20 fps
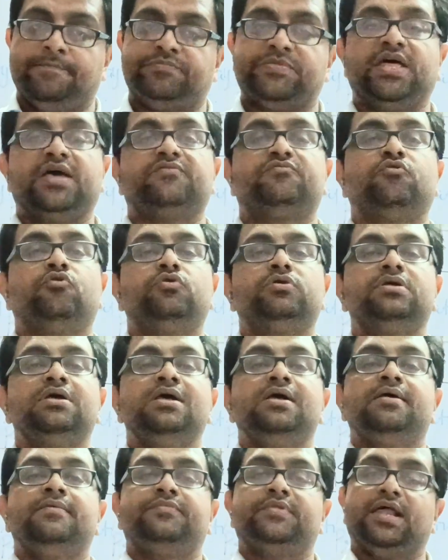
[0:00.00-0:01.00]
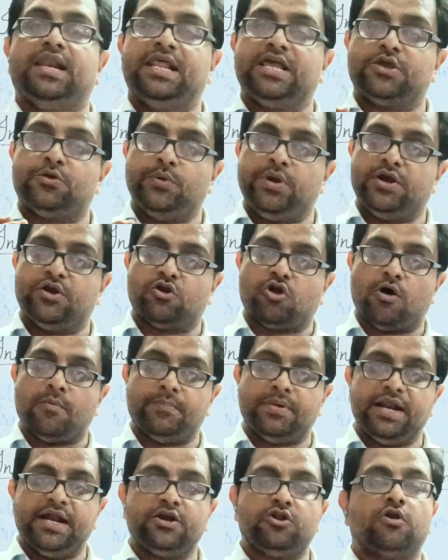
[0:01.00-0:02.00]
Therefore the liquid
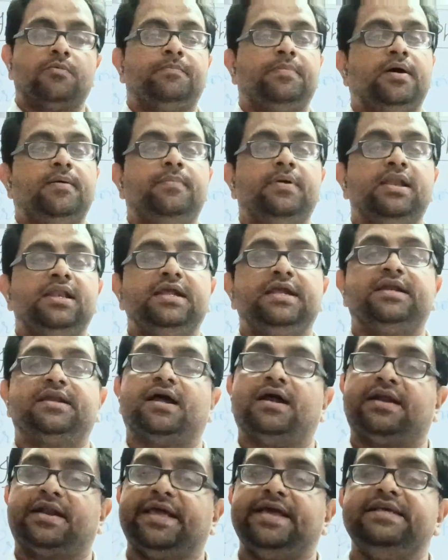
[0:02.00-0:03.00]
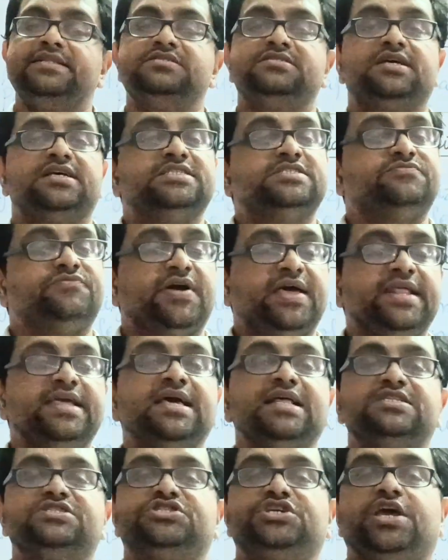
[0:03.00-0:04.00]
droplet or bubble, it attains a
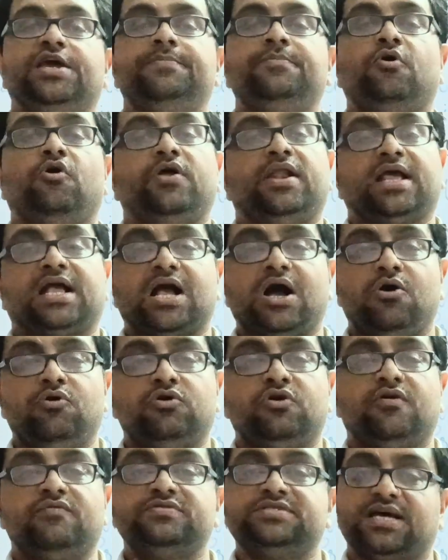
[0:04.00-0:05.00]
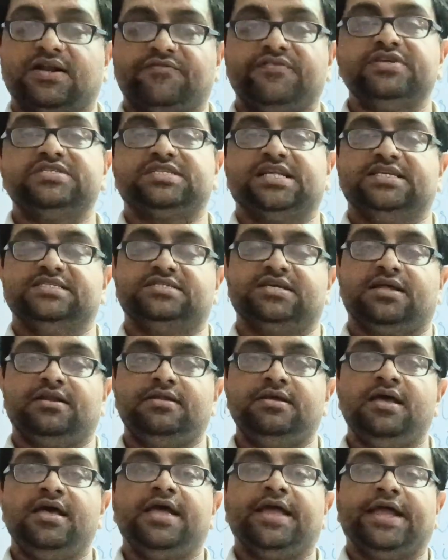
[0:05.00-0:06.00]
spherical shape on account of surface
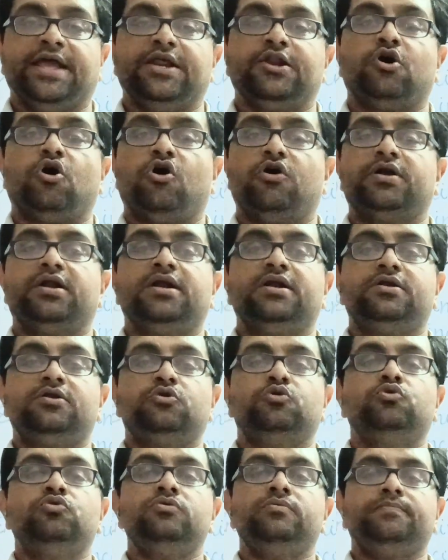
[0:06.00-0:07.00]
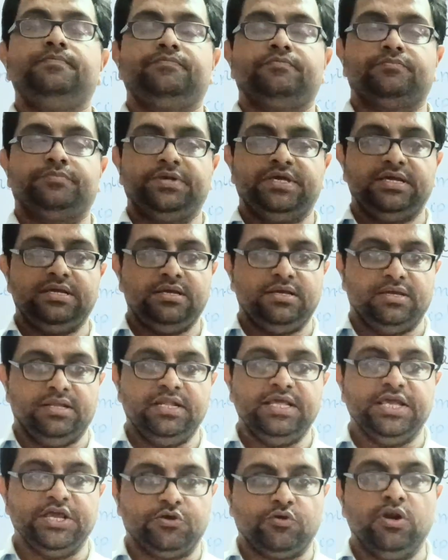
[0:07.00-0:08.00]
tension in order to be
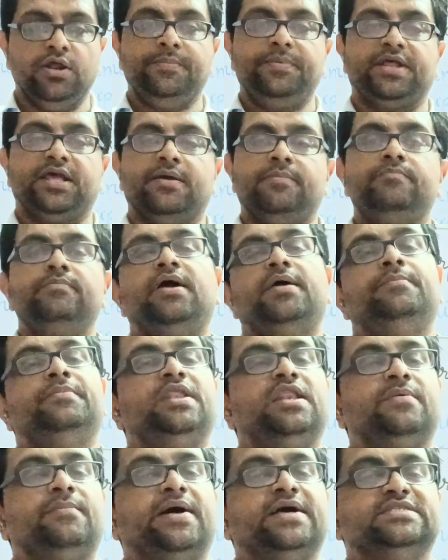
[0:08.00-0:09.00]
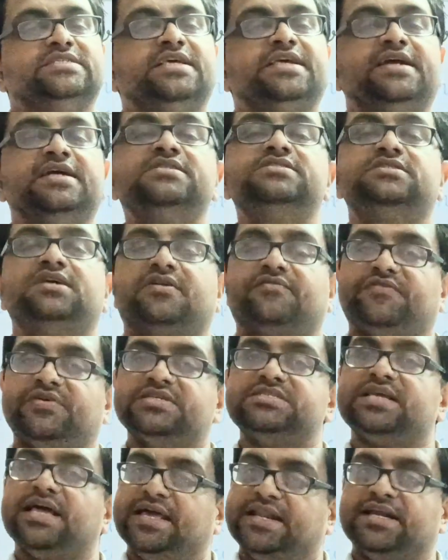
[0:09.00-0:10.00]
in equilibrium by minimizing its
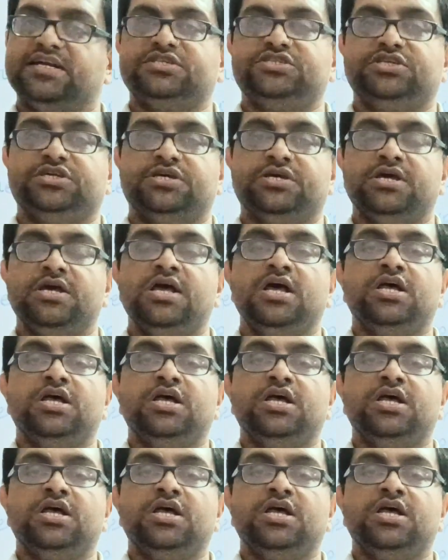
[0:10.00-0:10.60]
surface energy.